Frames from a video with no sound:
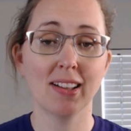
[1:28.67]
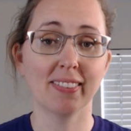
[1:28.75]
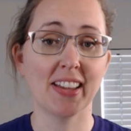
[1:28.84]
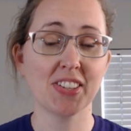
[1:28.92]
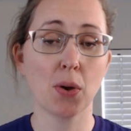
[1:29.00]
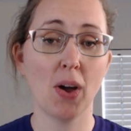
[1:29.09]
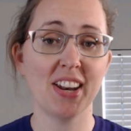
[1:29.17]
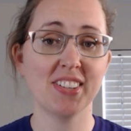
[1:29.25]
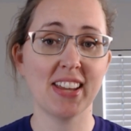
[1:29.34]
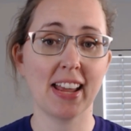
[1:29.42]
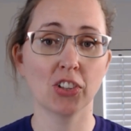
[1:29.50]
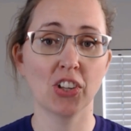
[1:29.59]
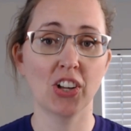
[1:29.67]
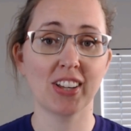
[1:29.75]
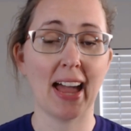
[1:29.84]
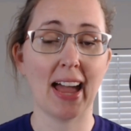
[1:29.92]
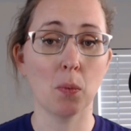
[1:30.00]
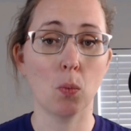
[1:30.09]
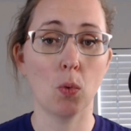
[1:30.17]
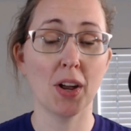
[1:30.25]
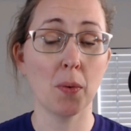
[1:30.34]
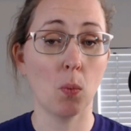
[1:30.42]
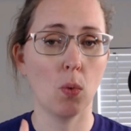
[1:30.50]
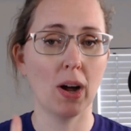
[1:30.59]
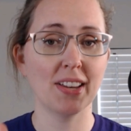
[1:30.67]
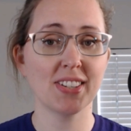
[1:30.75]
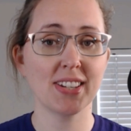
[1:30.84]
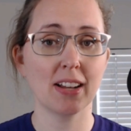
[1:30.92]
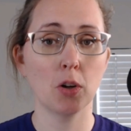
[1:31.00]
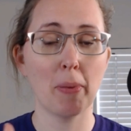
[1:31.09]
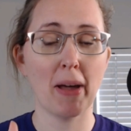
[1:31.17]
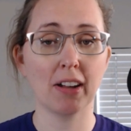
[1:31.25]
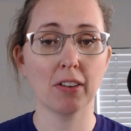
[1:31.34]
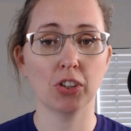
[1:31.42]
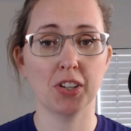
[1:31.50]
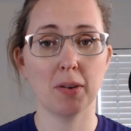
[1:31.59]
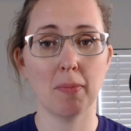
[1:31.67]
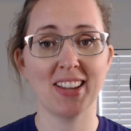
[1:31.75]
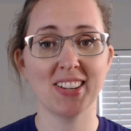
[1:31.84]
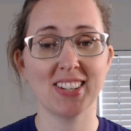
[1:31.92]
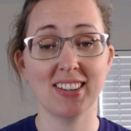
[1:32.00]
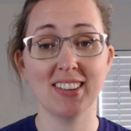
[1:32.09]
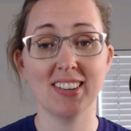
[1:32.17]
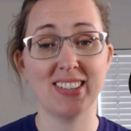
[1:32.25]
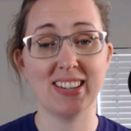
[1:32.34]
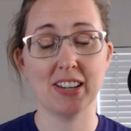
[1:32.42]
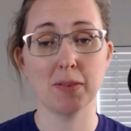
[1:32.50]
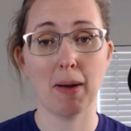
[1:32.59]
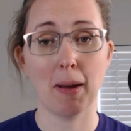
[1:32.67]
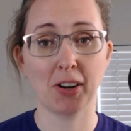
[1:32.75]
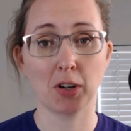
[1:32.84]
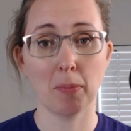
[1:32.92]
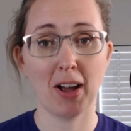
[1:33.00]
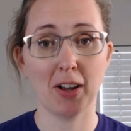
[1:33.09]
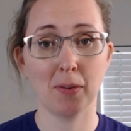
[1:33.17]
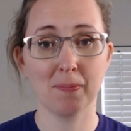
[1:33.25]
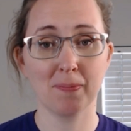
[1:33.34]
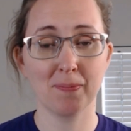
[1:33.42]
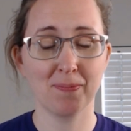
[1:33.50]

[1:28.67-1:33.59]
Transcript: let's go ahead and take a look at what one single bag of clindamycin did to my microbiome.